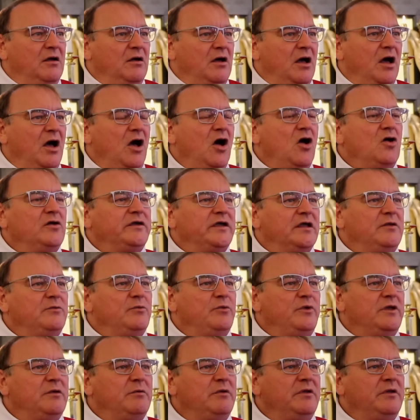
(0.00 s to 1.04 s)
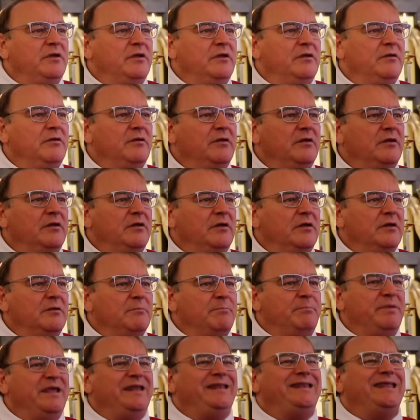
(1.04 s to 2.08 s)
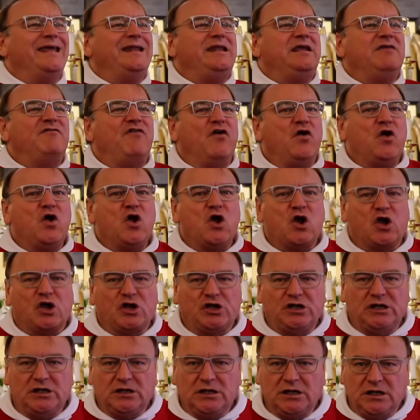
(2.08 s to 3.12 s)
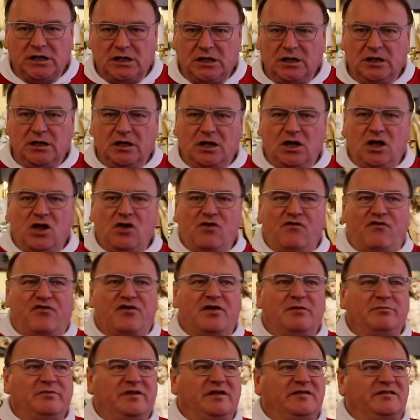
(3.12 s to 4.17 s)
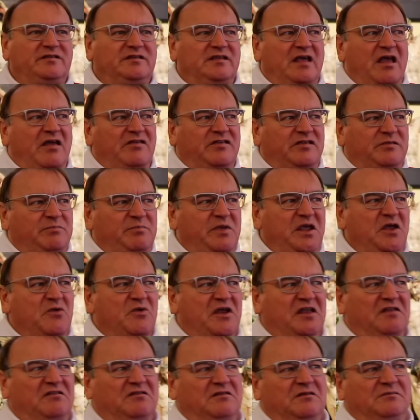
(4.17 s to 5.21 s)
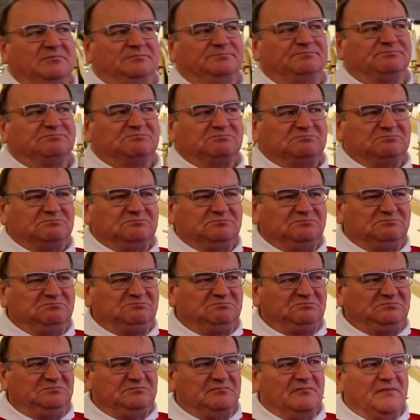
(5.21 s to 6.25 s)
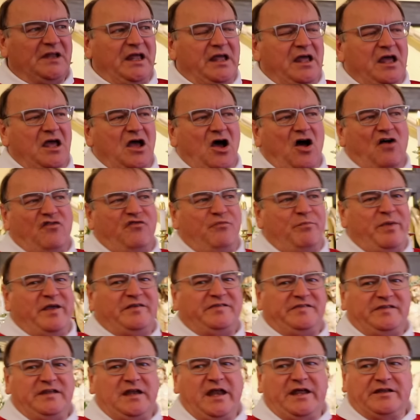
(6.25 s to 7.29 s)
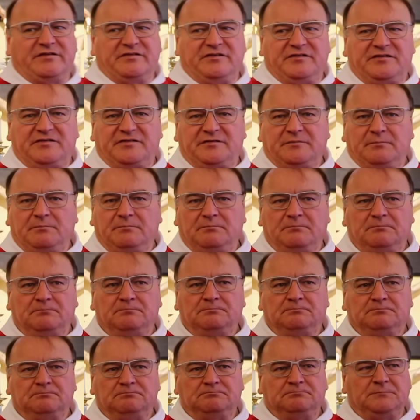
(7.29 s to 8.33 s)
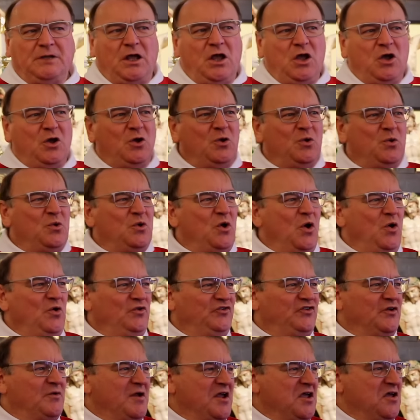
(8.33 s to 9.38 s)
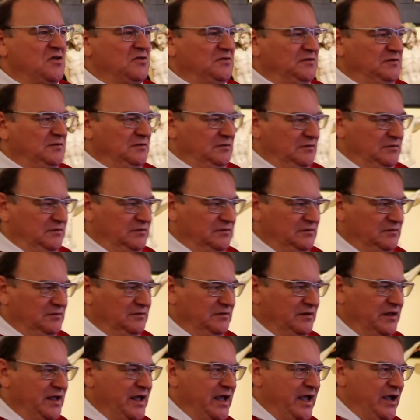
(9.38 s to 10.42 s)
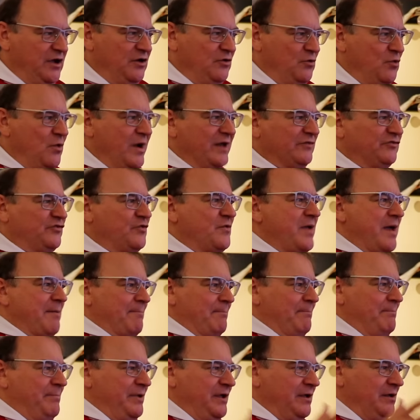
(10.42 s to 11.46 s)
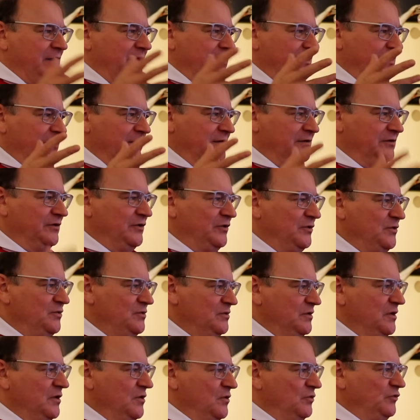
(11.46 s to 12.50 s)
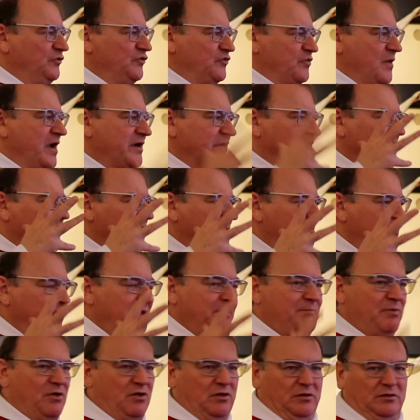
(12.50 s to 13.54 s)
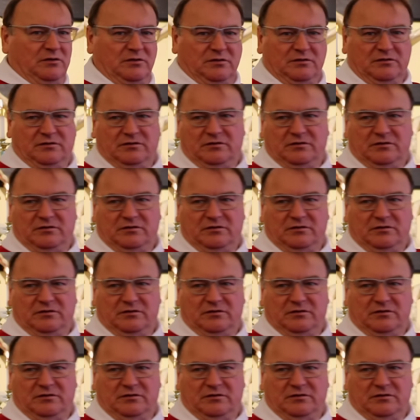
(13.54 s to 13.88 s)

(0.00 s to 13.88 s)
how can we be delivered from this spirit of pestilence who goes around, who attract, you know, who attract the people?